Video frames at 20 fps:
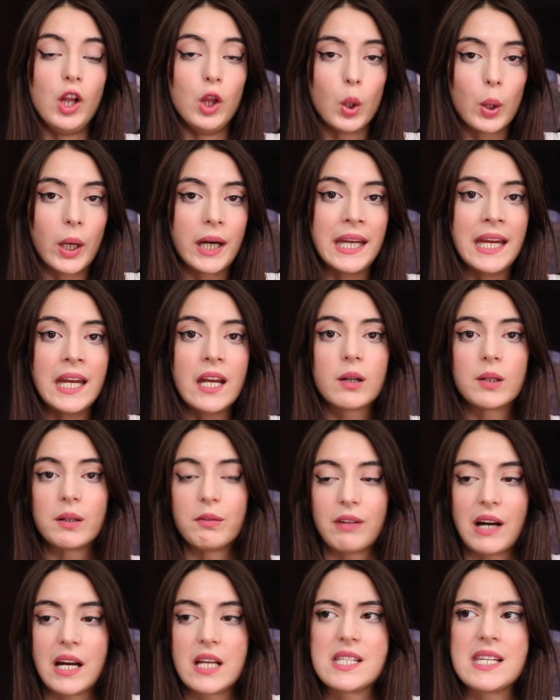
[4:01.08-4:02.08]
Learning,
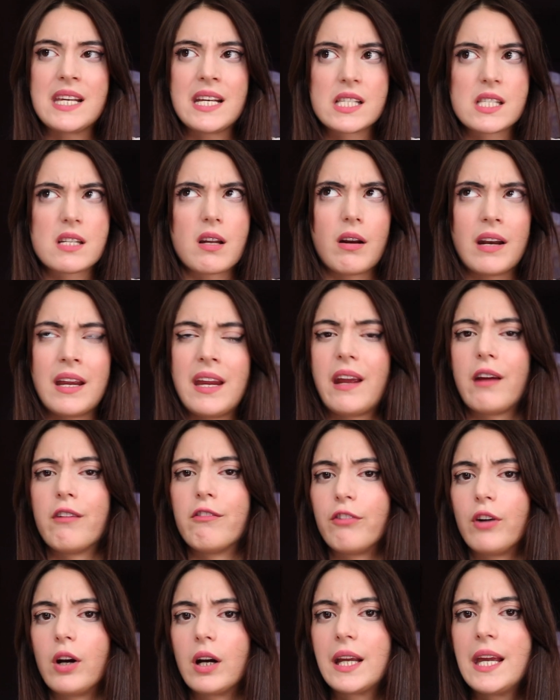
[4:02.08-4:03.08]
revising, studying,
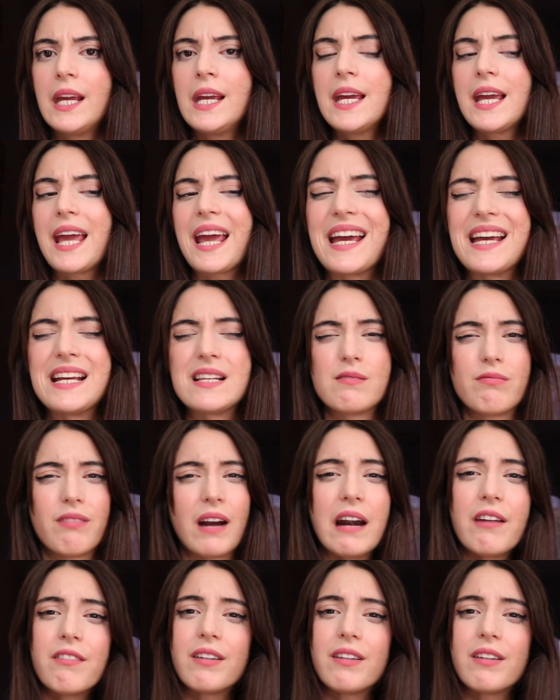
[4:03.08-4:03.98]
and working is very,